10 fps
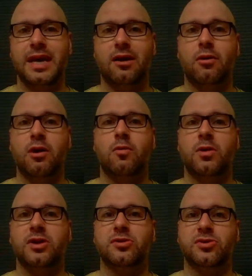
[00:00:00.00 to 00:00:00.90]
Now,
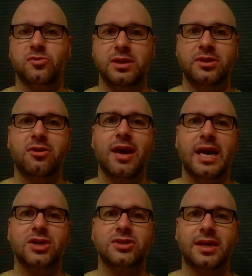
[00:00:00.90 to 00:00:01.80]
when you're doing your
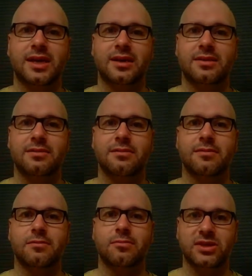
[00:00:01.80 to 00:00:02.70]
hashtag
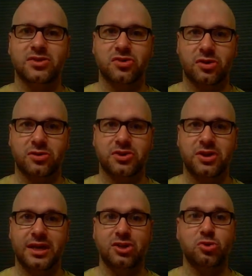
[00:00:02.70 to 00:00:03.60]

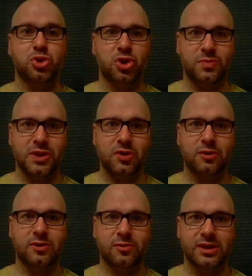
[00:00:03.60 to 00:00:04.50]
research, and you should be
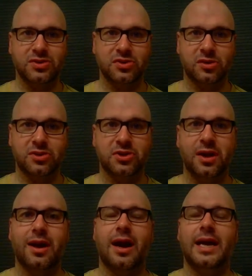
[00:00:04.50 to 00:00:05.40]
doing research,
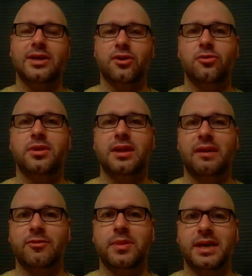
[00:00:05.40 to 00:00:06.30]
I know that
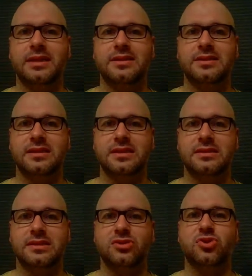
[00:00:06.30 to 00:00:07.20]
everybody that
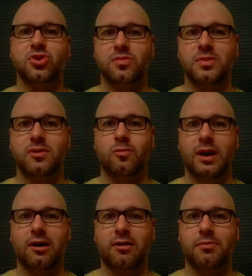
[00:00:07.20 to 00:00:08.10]
sees this should be
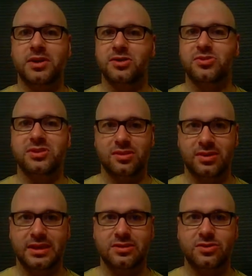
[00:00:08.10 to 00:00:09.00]
aware, but you still
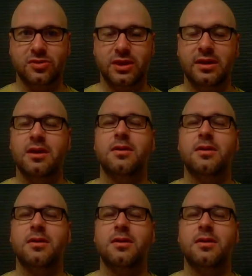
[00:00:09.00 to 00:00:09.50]
need to do it.